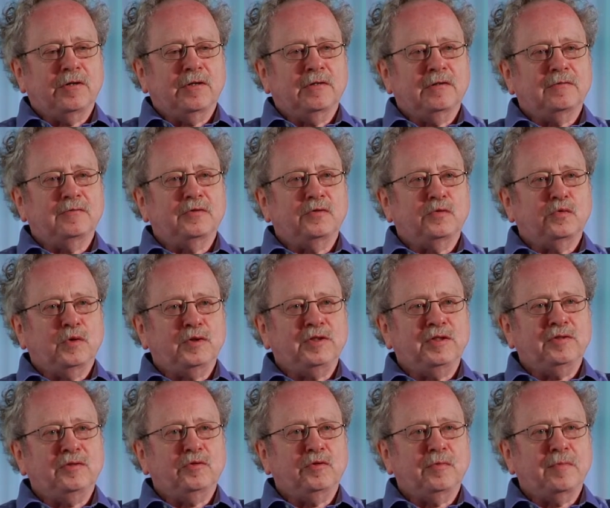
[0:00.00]
of
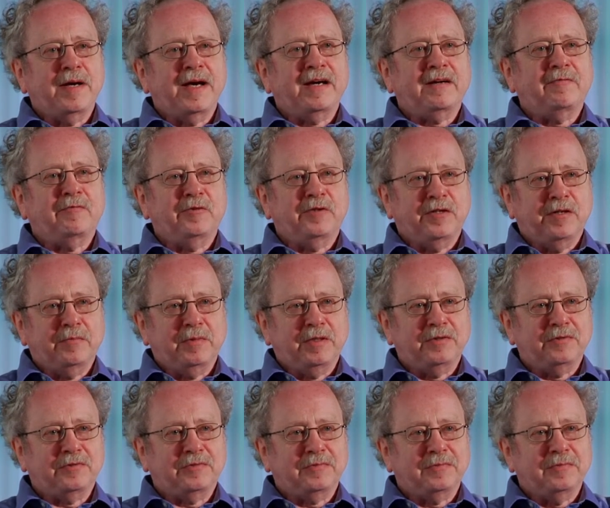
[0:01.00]
Switching to a Mac for
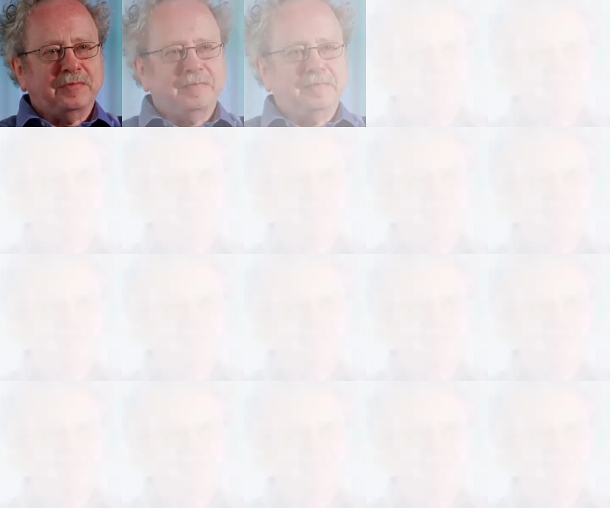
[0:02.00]
Dummies.